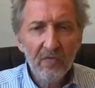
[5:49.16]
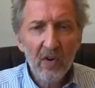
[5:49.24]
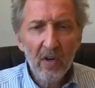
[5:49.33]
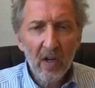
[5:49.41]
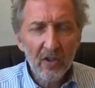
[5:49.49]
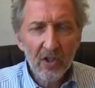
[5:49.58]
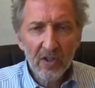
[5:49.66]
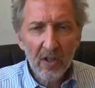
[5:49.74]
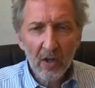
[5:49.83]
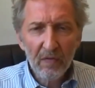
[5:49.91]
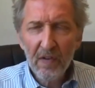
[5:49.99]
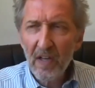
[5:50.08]
I'll just
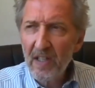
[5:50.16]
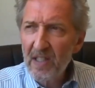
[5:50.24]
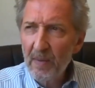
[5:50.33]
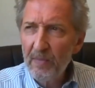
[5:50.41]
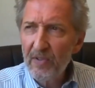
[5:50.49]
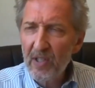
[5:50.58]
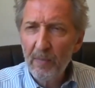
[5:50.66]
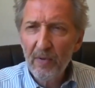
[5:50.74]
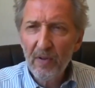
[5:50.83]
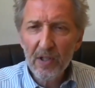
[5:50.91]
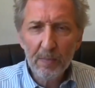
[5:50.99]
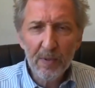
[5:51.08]
fill in some of
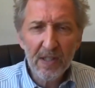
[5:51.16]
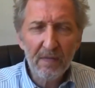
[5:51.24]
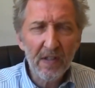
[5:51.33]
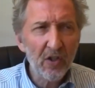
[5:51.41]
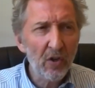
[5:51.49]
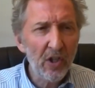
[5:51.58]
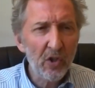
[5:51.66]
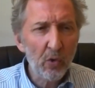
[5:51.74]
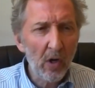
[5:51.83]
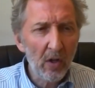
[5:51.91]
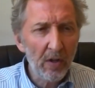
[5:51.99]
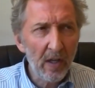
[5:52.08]
the specifics on
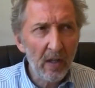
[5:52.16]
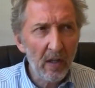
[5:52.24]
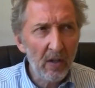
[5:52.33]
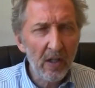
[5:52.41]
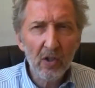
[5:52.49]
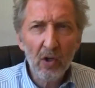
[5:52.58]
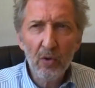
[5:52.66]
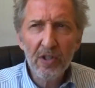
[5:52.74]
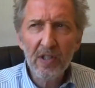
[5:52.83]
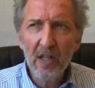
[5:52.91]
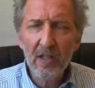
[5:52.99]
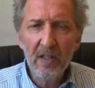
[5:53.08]
Israel. They told us
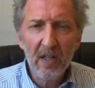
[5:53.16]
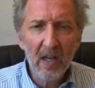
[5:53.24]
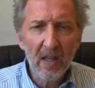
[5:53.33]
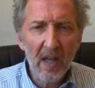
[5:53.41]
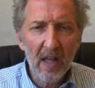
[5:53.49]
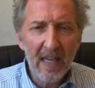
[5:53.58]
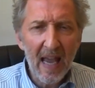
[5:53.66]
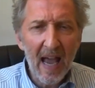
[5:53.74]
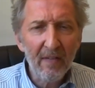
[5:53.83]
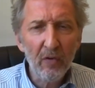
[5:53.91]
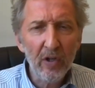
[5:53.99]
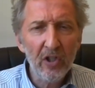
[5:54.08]
the other day that the
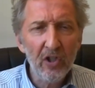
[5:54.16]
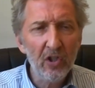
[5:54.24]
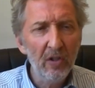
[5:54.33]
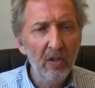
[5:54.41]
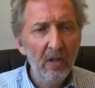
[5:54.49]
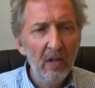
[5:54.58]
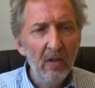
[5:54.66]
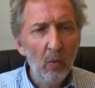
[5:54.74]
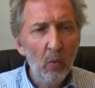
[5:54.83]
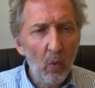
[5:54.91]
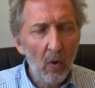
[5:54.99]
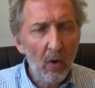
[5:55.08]
average
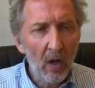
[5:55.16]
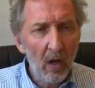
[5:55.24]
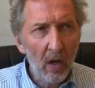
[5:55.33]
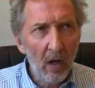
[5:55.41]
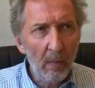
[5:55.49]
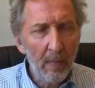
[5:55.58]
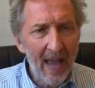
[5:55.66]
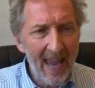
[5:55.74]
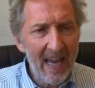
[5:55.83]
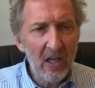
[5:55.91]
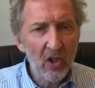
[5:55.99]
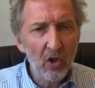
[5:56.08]

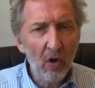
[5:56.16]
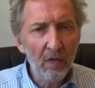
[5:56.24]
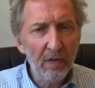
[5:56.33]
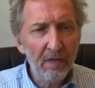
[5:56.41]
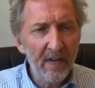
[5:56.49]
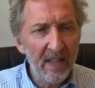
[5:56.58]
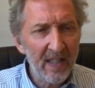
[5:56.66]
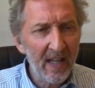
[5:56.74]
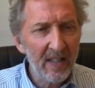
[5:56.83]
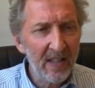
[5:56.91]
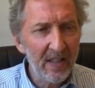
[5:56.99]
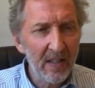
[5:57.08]
age of the
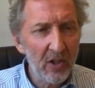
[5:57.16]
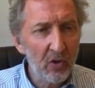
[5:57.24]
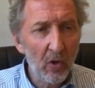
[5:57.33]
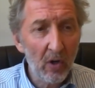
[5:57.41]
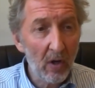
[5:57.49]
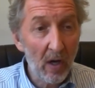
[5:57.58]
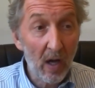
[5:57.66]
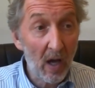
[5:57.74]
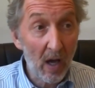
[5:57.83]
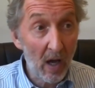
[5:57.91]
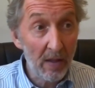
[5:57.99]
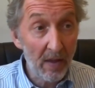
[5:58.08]
fatalities in Israel,
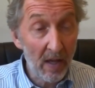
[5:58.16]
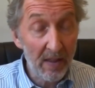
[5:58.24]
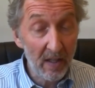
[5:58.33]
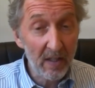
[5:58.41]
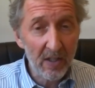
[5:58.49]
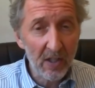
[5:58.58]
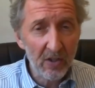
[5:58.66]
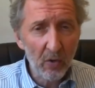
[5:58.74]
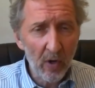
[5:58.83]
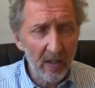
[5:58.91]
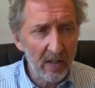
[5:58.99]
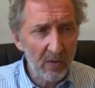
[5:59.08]
I think this is
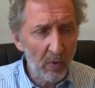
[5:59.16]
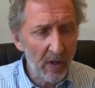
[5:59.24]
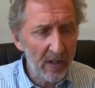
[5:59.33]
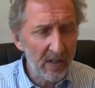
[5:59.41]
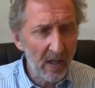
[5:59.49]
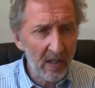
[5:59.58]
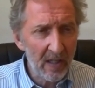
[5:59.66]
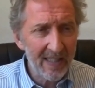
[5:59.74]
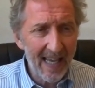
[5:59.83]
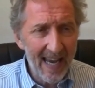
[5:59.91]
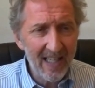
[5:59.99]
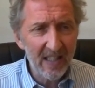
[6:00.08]
correct, that's what they said, is
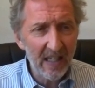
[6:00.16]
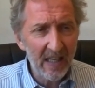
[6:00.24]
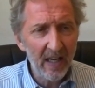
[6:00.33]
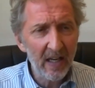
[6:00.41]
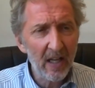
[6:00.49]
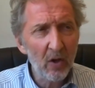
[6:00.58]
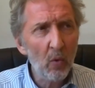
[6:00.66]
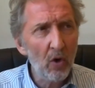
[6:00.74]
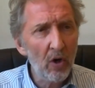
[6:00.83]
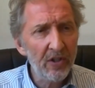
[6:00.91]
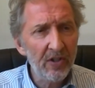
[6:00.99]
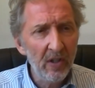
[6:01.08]
80. In other
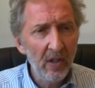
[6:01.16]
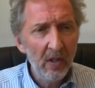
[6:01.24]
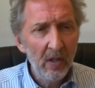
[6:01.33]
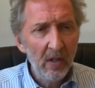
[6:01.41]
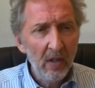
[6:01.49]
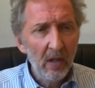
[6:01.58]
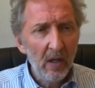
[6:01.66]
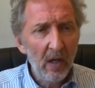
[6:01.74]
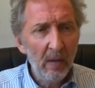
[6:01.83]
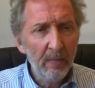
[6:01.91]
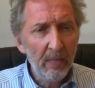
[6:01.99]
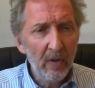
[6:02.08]
words,
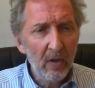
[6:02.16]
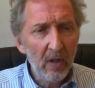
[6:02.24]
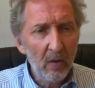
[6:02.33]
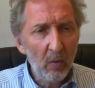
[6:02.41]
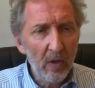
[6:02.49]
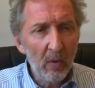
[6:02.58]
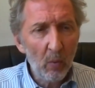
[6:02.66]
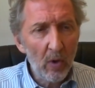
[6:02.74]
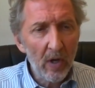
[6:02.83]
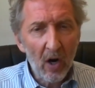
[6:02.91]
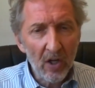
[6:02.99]
we are